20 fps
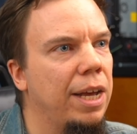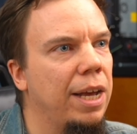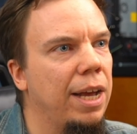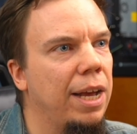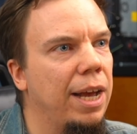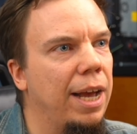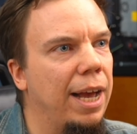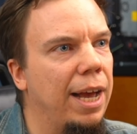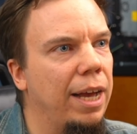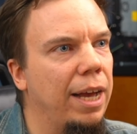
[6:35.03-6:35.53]

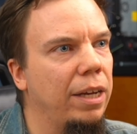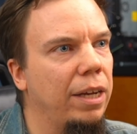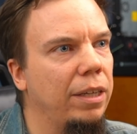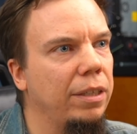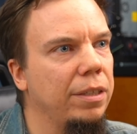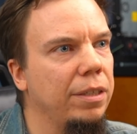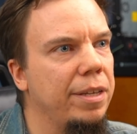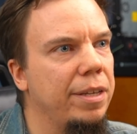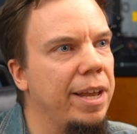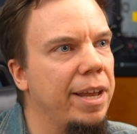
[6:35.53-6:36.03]

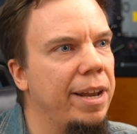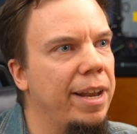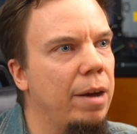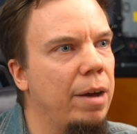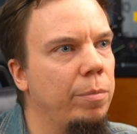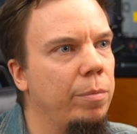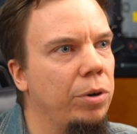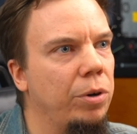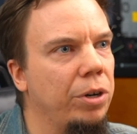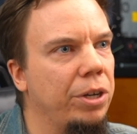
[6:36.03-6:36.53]
and the
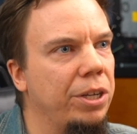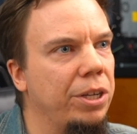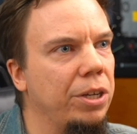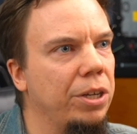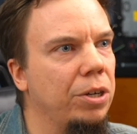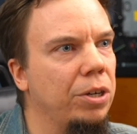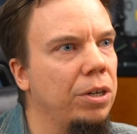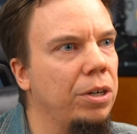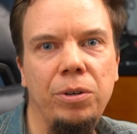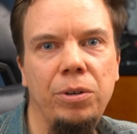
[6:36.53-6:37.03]
number
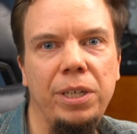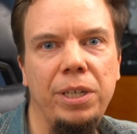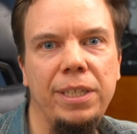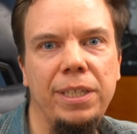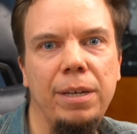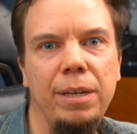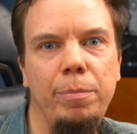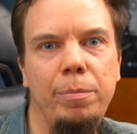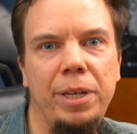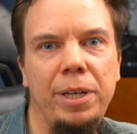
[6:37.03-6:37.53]
here is
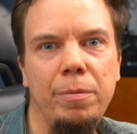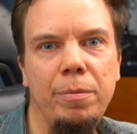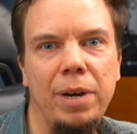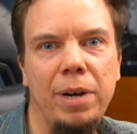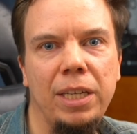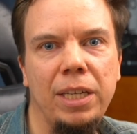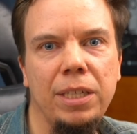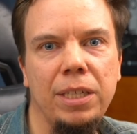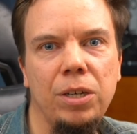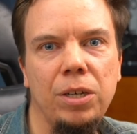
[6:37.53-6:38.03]
the bit
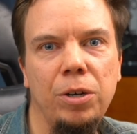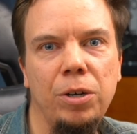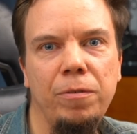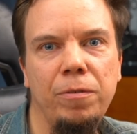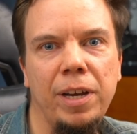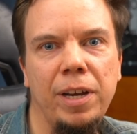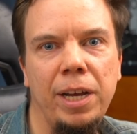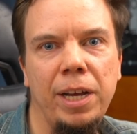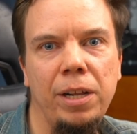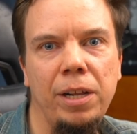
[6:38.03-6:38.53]
mask
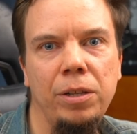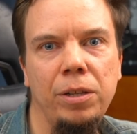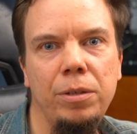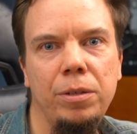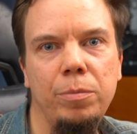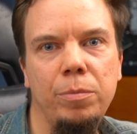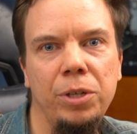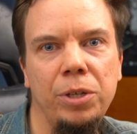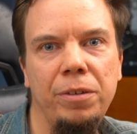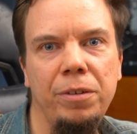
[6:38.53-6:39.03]
of held
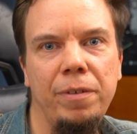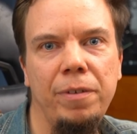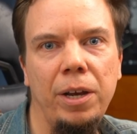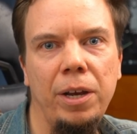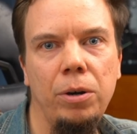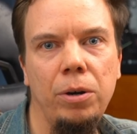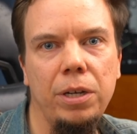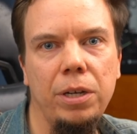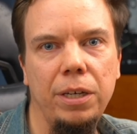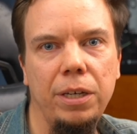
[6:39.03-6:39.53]

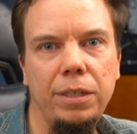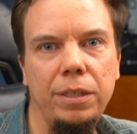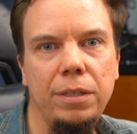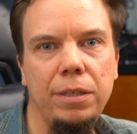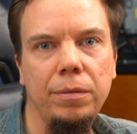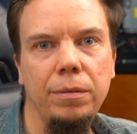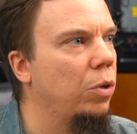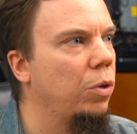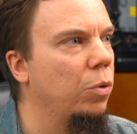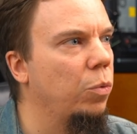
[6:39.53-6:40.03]
modifier
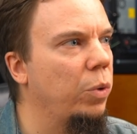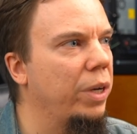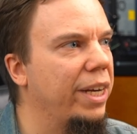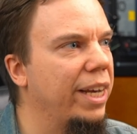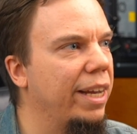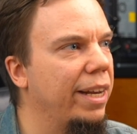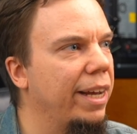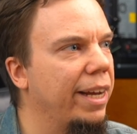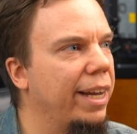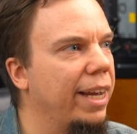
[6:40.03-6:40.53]
keys. We
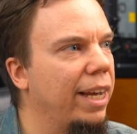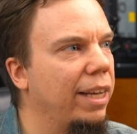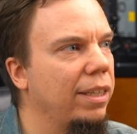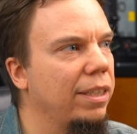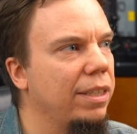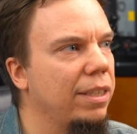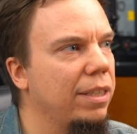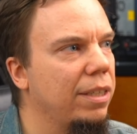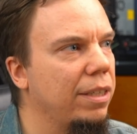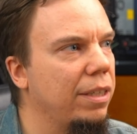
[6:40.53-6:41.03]
can again
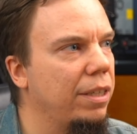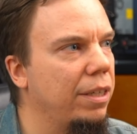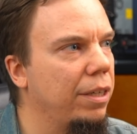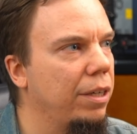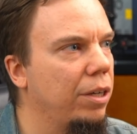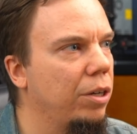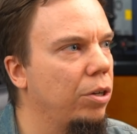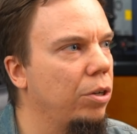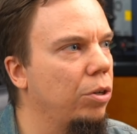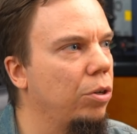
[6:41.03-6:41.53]

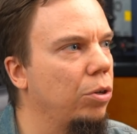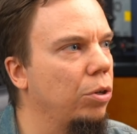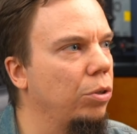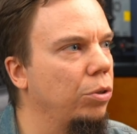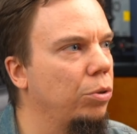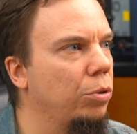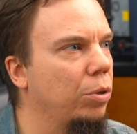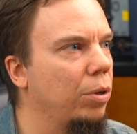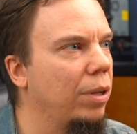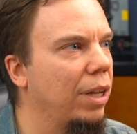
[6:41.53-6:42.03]
see
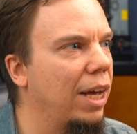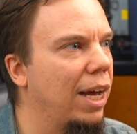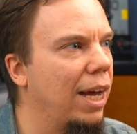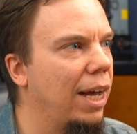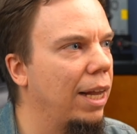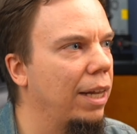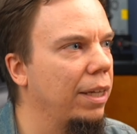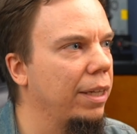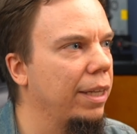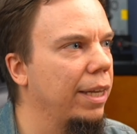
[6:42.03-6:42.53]
Control
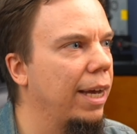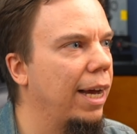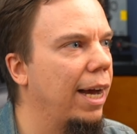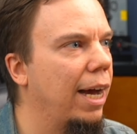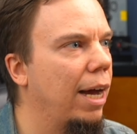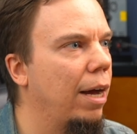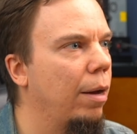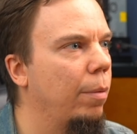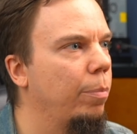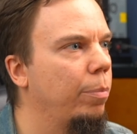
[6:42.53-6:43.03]
Alt
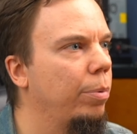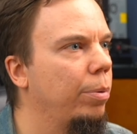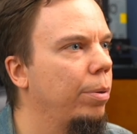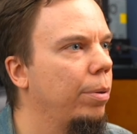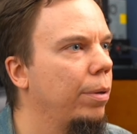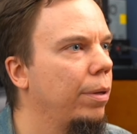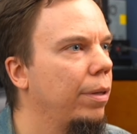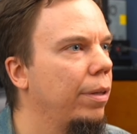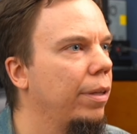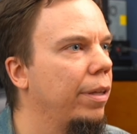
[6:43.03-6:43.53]
up,
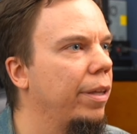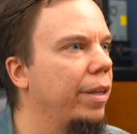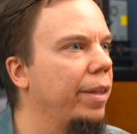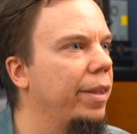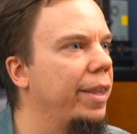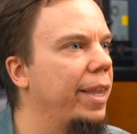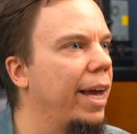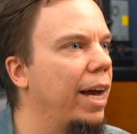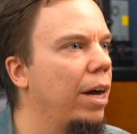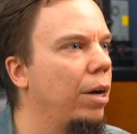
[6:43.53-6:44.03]

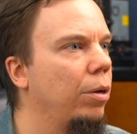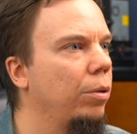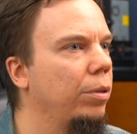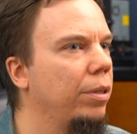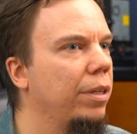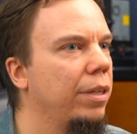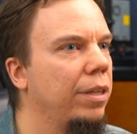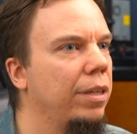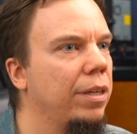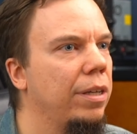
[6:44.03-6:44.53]

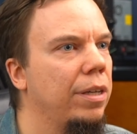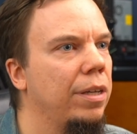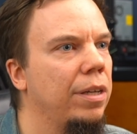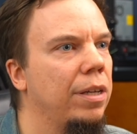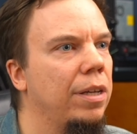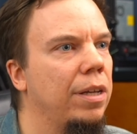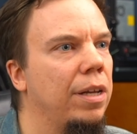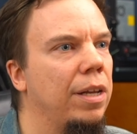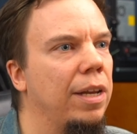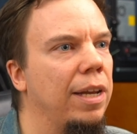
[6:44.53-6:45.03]
down,
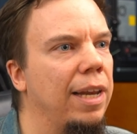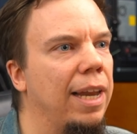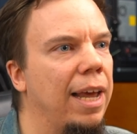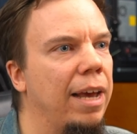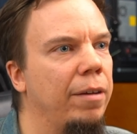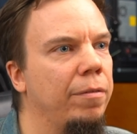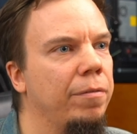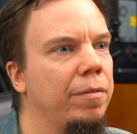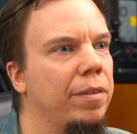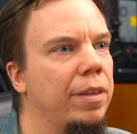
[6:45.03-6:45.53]

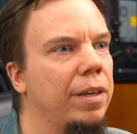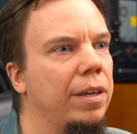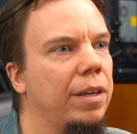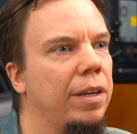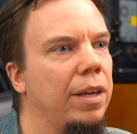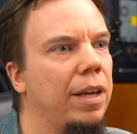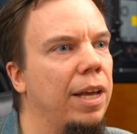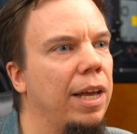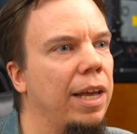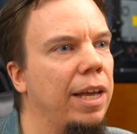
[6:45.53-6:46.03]
left,
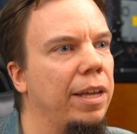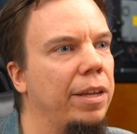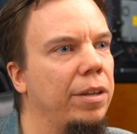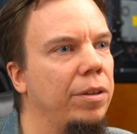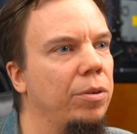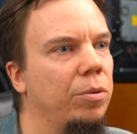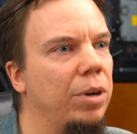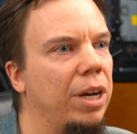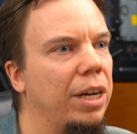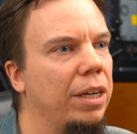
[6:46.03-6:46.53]
and
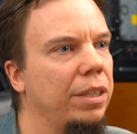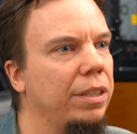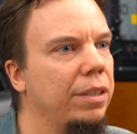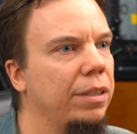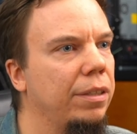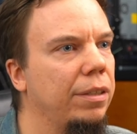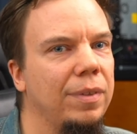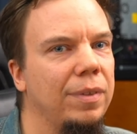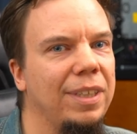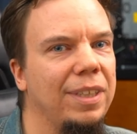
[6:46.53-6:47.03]

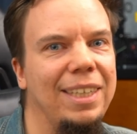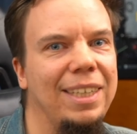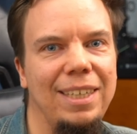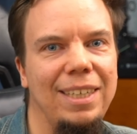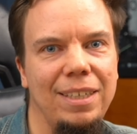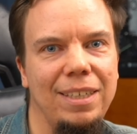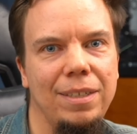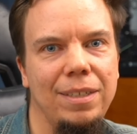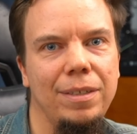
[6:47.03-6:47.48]
right keys.